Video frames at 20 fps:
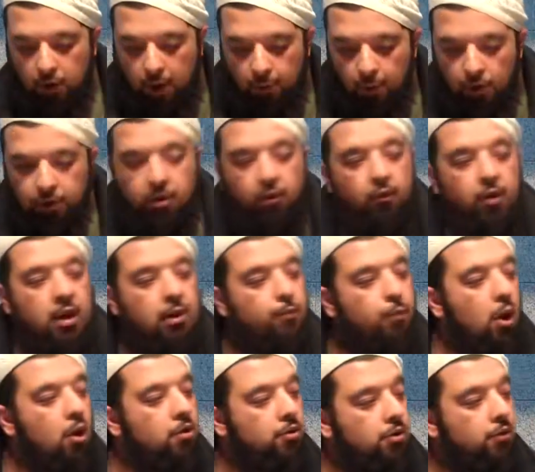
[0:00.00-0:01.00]
So I'm going to
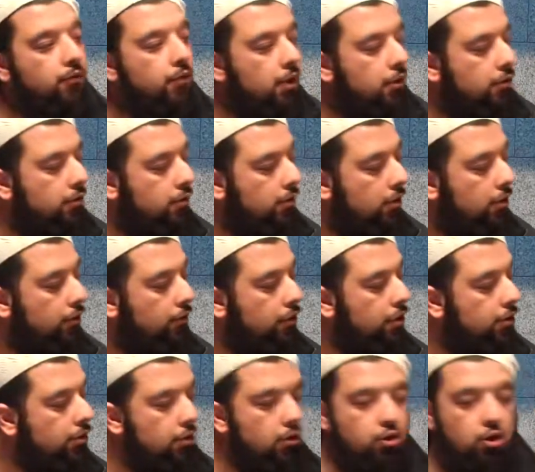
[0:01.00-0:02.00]
read parts of this
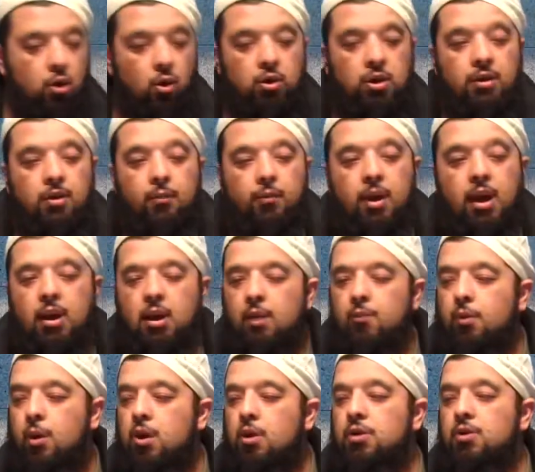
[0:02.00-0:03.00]
research, only the
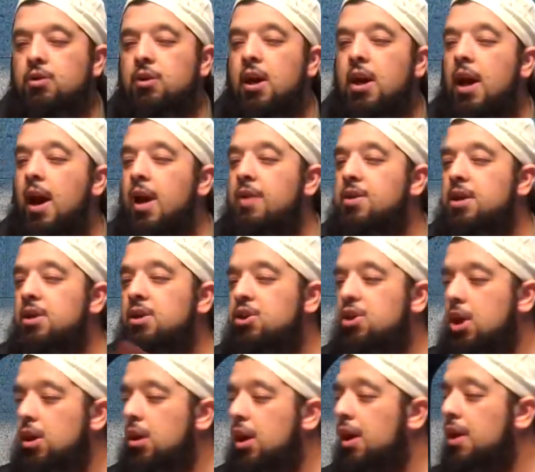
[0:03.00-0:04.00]
beginning parts, and then
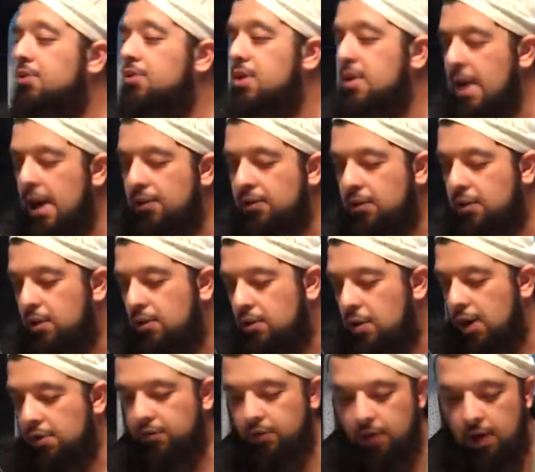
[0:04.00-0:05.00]
inshallah in the next
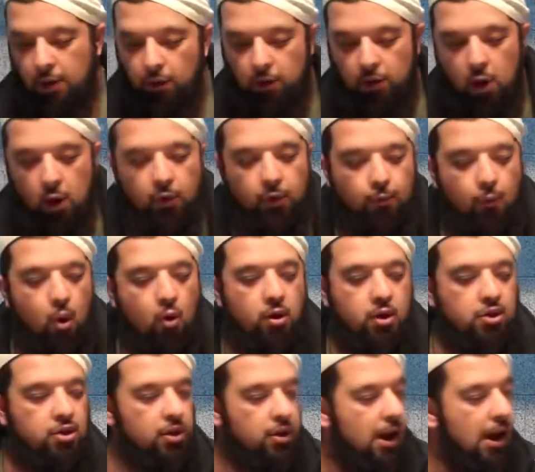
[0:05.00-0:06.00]
dars I will go
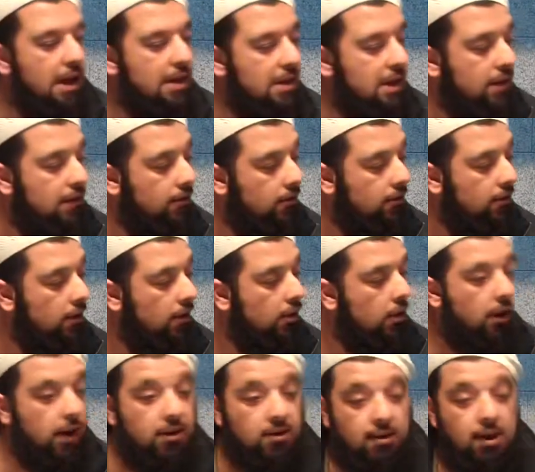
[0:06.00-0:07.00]
more into the hadith
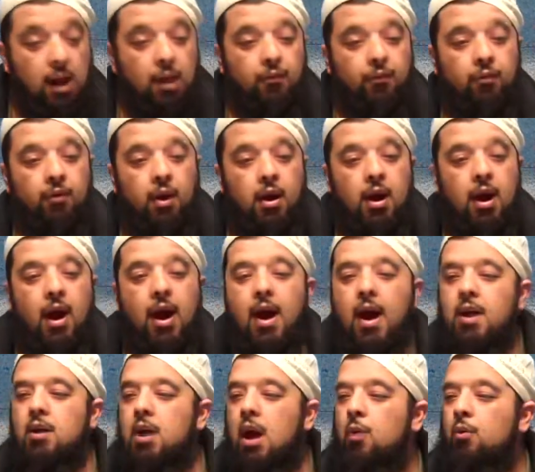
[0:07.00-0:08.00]
itself,
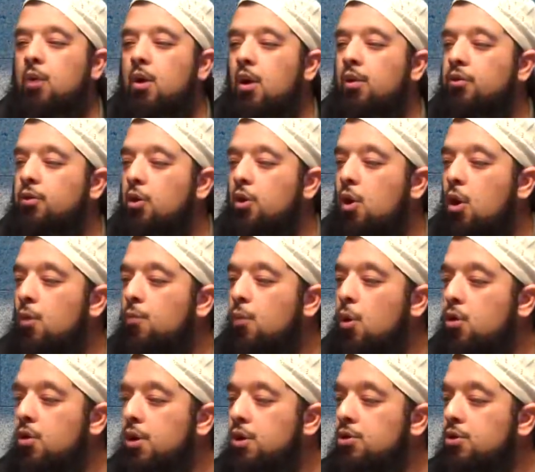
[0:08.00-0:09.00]
and I will also go
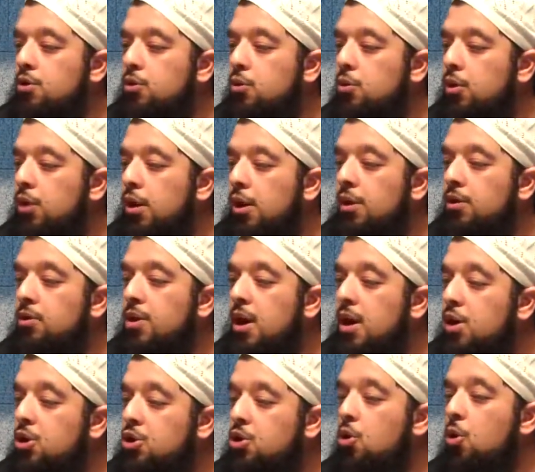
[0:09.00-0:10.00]
more into
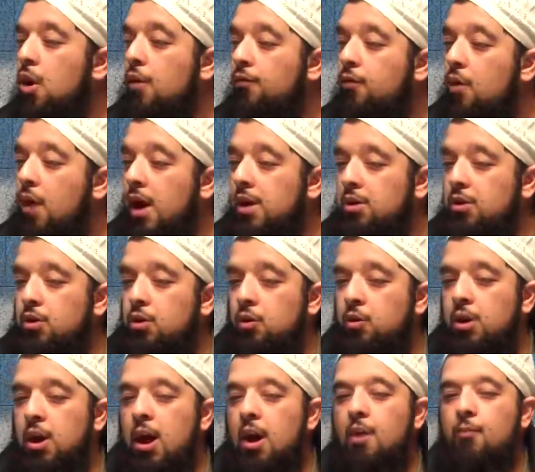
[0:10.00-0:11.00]
the issue of
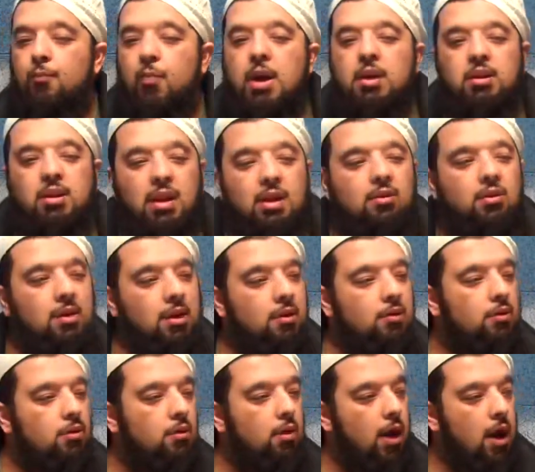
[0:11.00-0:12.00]
gratitude. But this
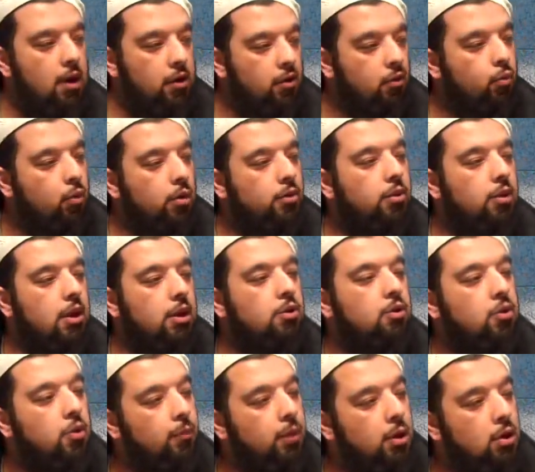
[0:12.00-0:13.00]
is, I just want
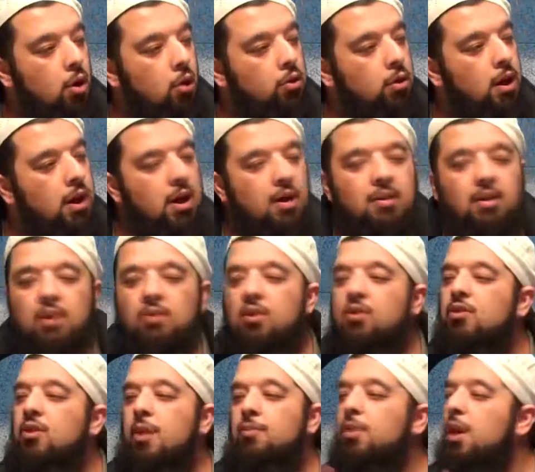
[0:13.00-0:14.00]
it to be known, this
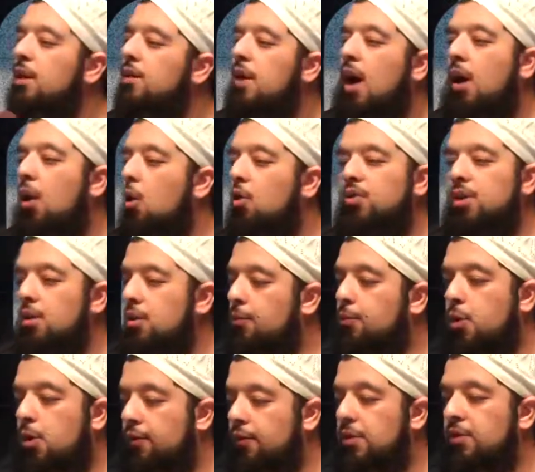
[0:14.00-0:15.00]
is something not only
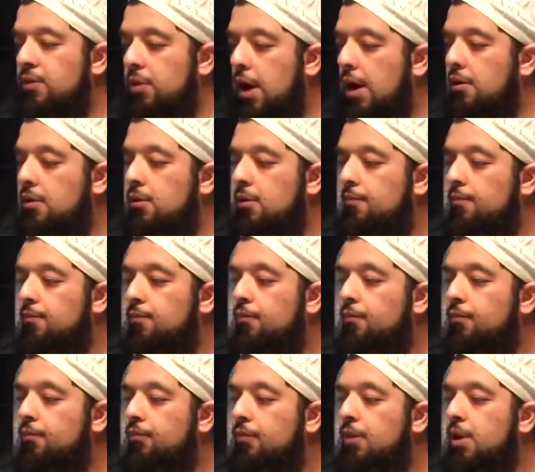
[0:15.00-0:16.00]
the Prophet said,
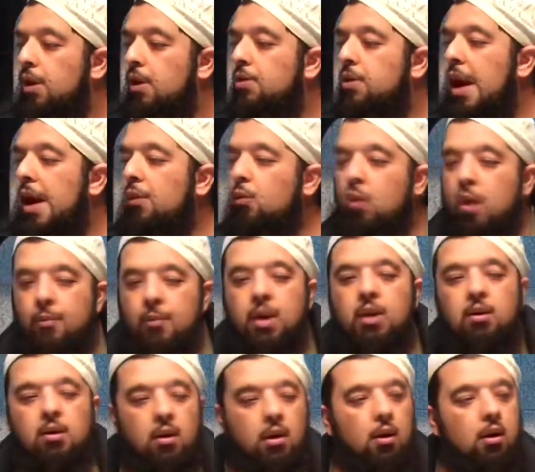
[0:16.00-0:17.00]
that
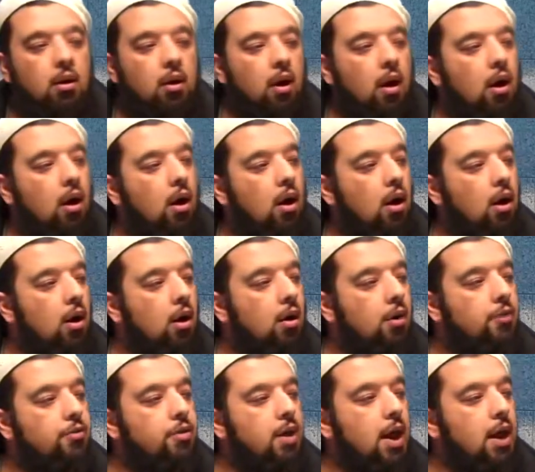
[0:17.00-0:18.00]
women,
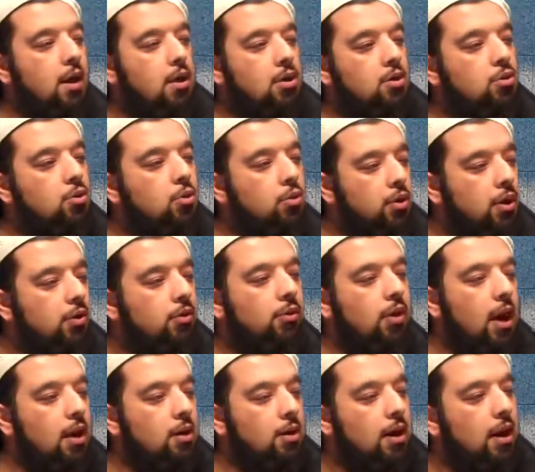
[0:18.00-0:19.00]
uh, they do
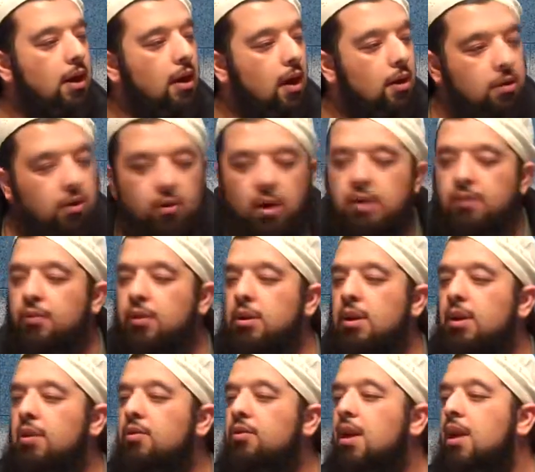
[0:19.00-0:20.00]
this kind of like
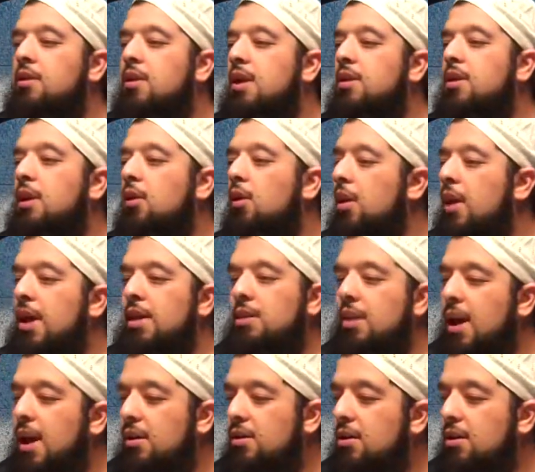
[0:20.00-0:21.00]
ungratefulness, and that they'll
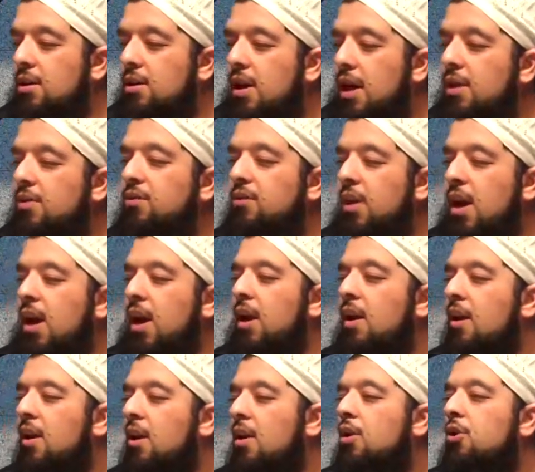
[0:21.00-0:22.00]
at the end of the day
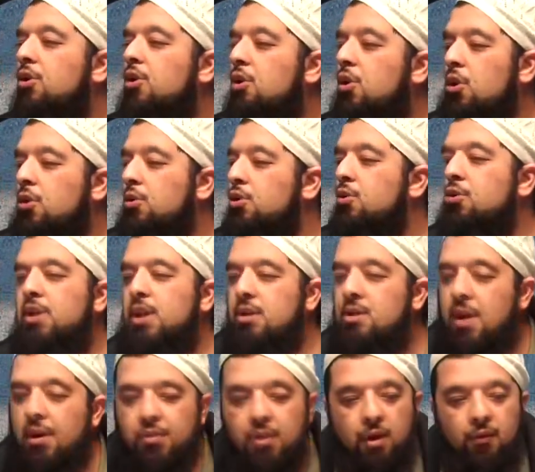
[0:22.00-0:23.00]
say, you know, you
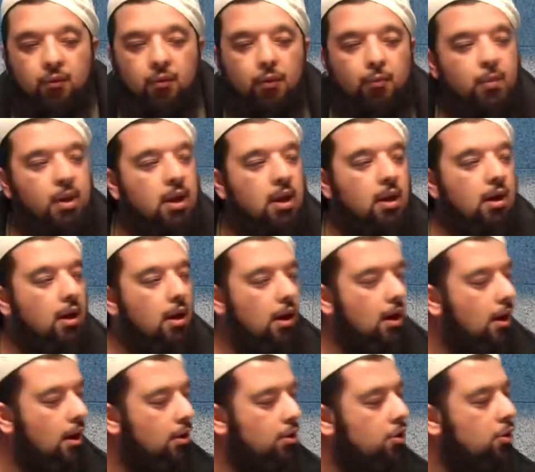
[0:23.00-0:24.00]
did nothing for me,
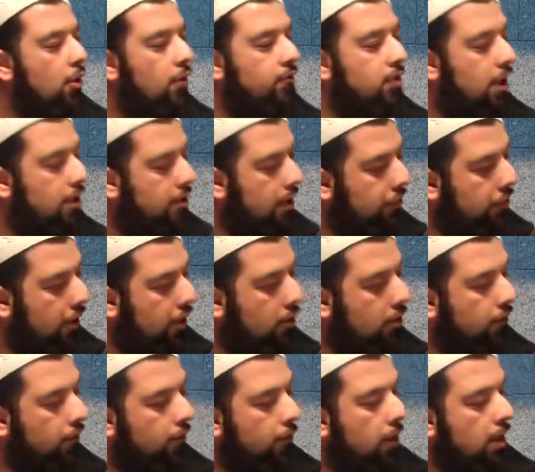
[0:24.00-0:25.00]
uh, you have done nothing
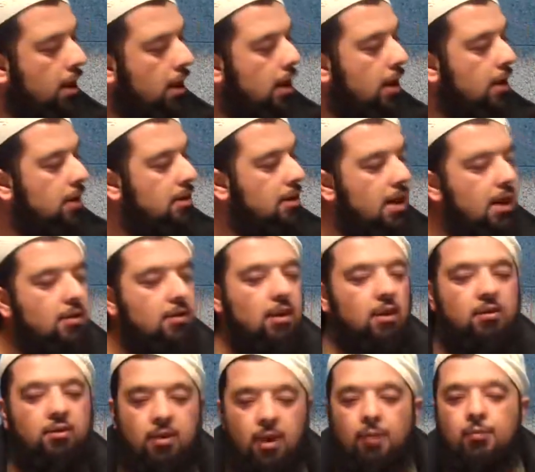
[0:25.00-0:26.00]
good for me. This
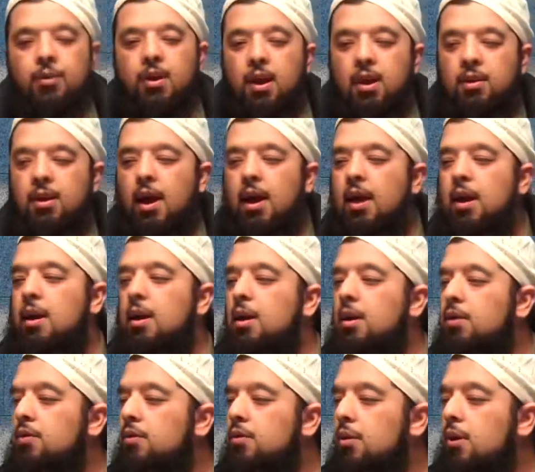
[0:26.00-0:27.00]
is something that
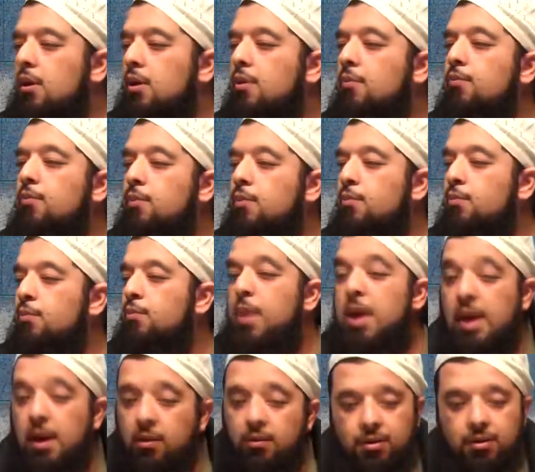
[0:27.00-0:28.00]
is
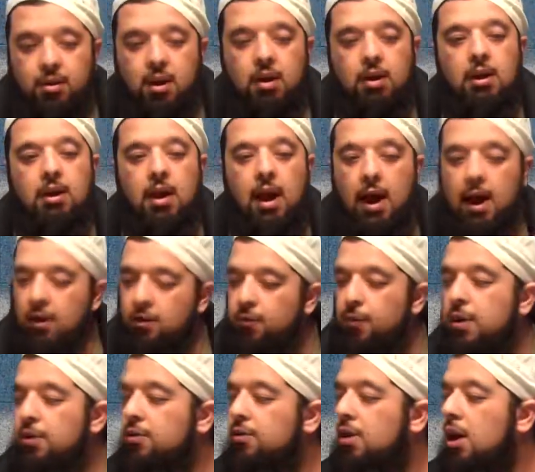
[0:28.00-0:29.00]
being studied, has
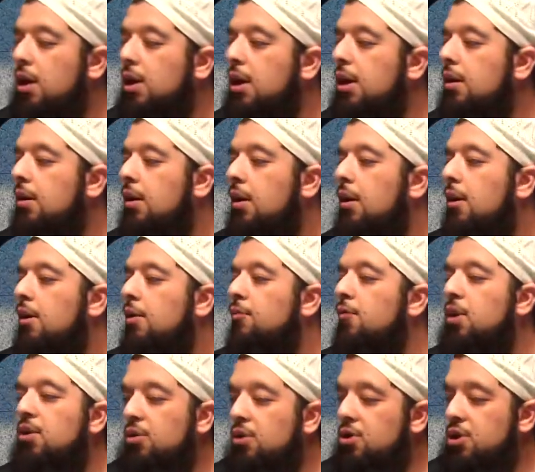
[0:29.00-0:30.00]
been studied,
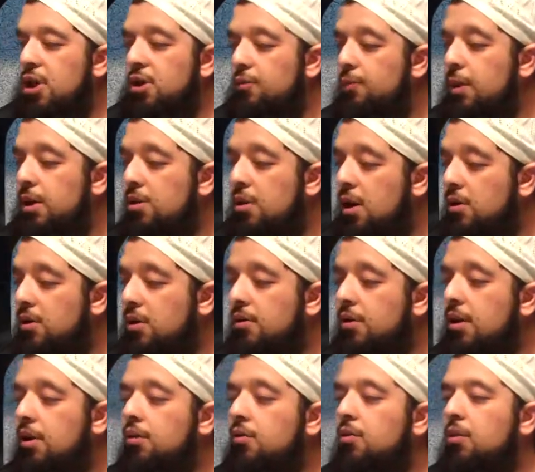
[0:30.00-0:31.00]
research has been done
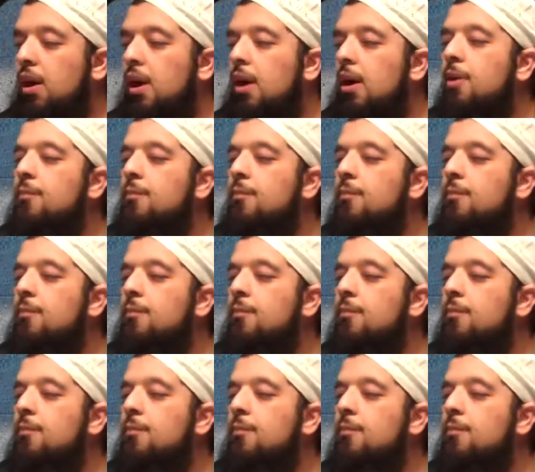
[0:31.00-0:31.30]
on this.